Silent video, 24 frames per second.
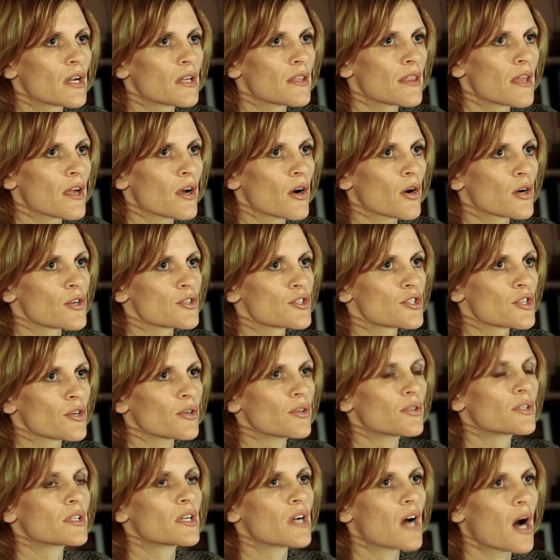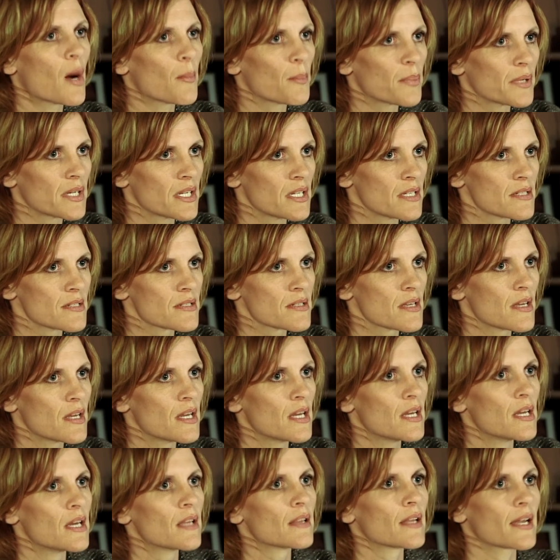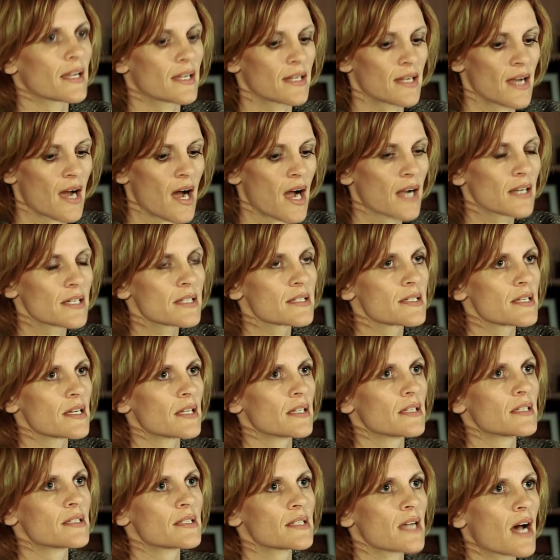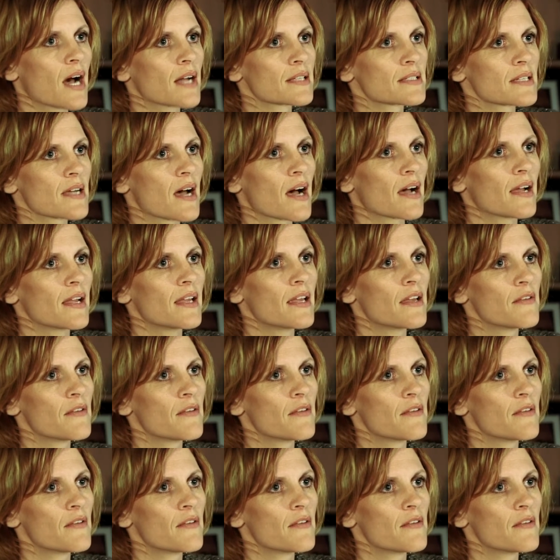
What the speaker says: There are certain companies like Cognizant, Tata,